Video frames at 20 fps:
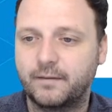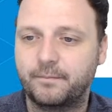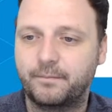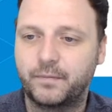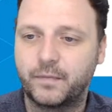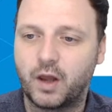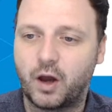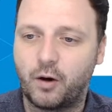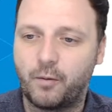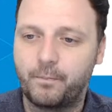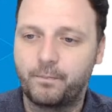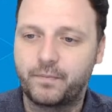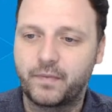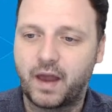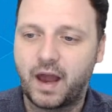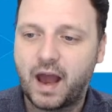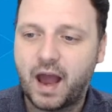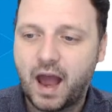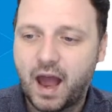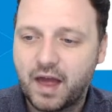No.
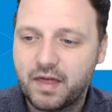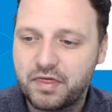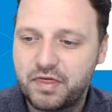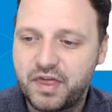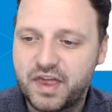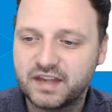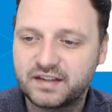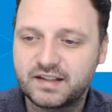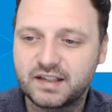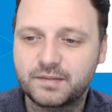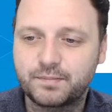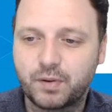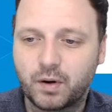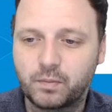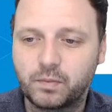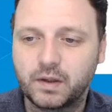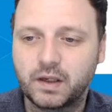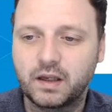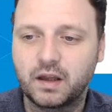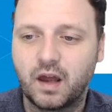This is
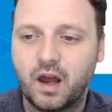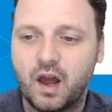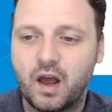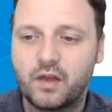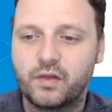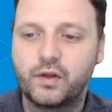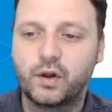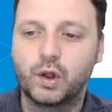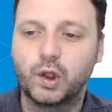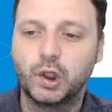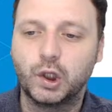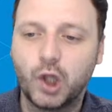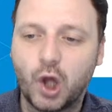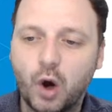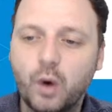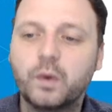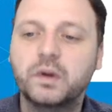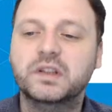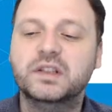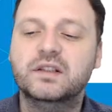probably the
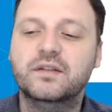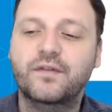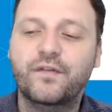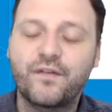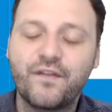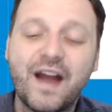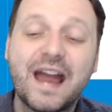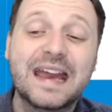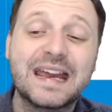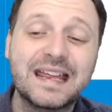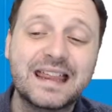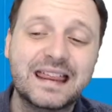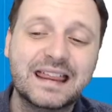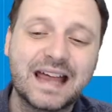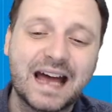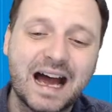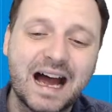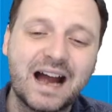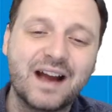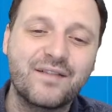lowest faith
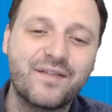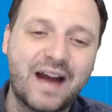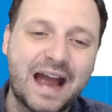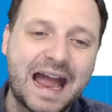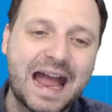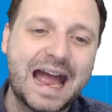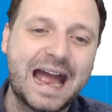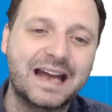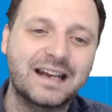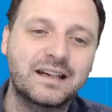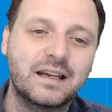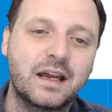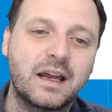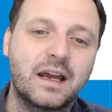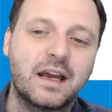I've had